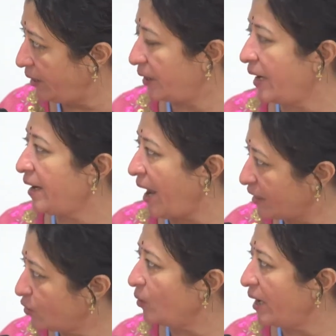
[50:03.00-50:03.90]
it can
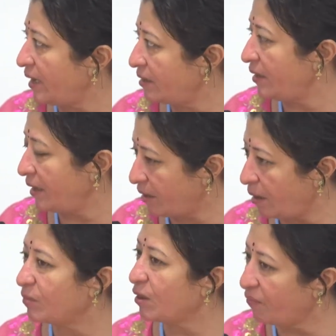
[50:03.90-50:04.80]
actualize in
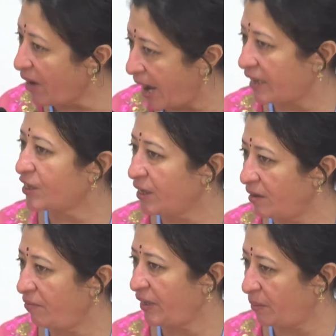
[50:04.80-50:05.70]
terms of
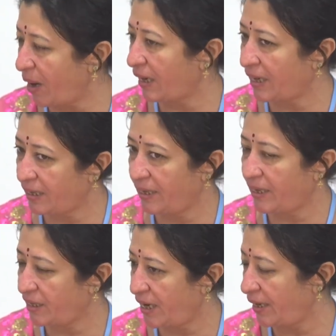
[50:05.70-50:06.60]
action with
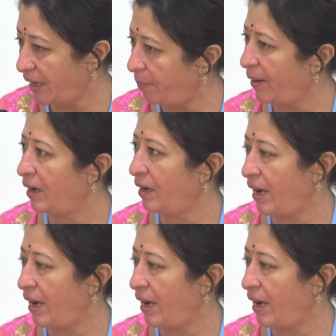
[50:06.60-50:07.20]
Bangladesh and Nepal.